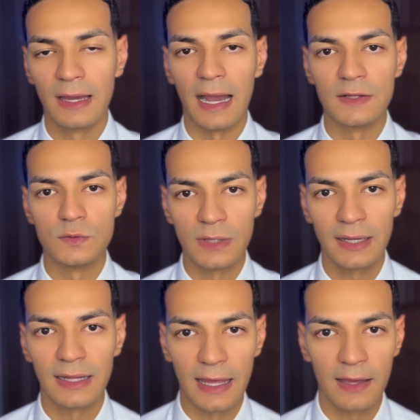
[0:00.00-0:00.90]
I do
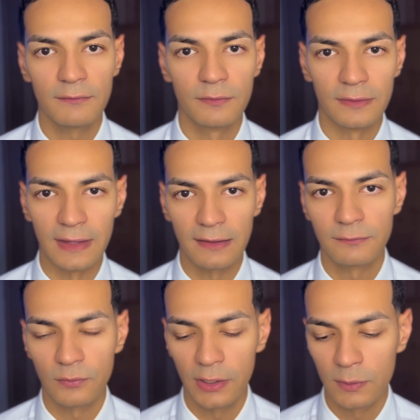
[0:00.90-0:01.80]
not have that
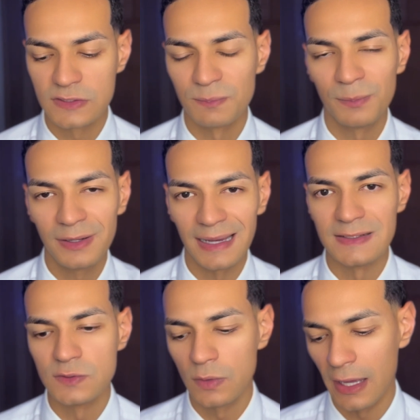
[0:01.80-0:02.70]
fragrance, but I
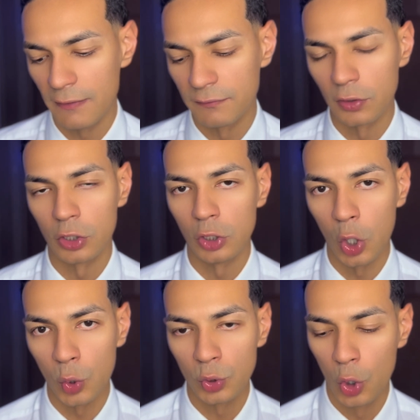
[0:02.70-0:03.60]
do have the
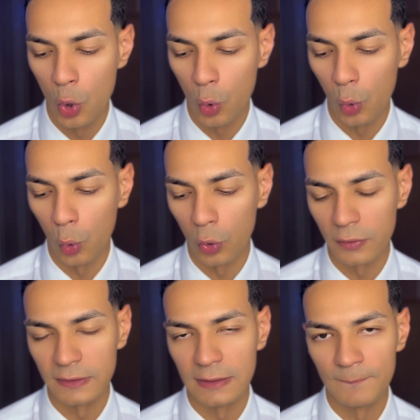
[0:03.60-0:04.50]
clone
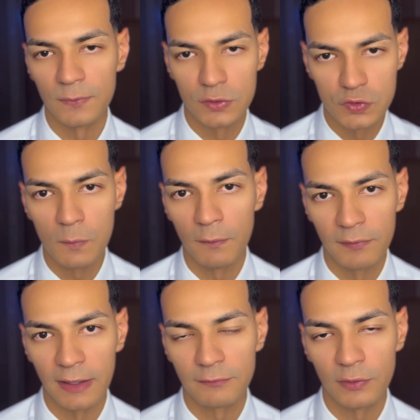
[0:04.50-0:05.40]
or the dupe
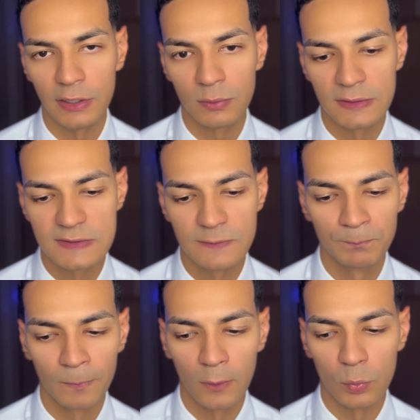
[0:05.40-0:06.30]
of that fragrance,
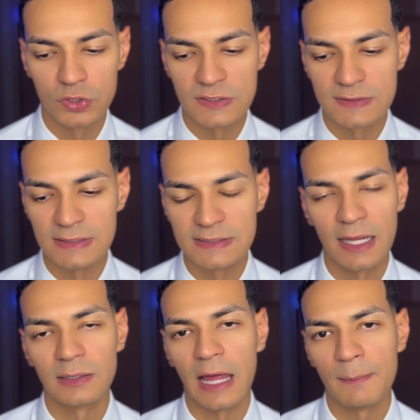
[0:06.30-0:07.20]
which is the
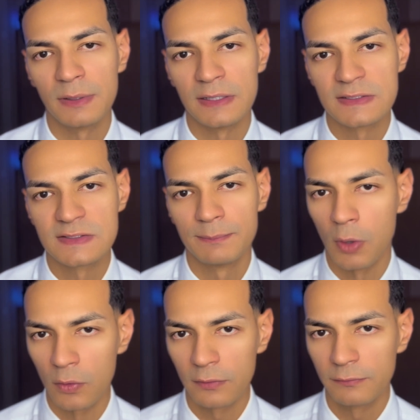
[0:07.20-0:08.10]
Tête Lapidus
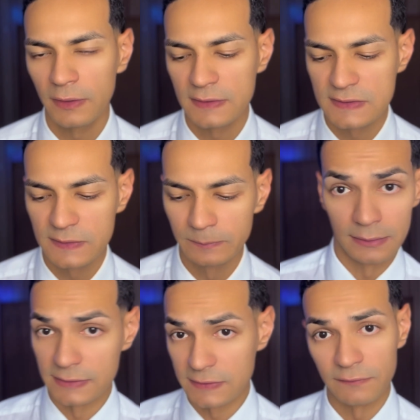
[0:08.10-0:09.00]
Poker Face.
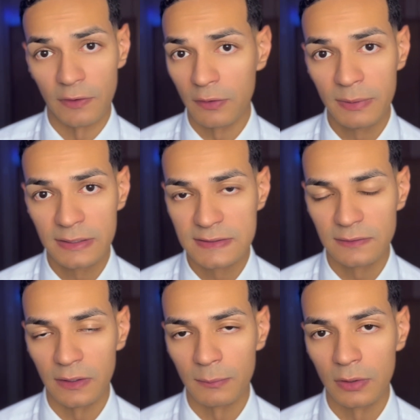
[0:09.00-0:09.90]
Just a very big
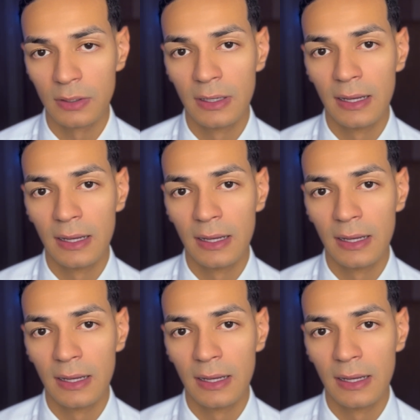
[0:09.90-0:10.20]
disclaimer.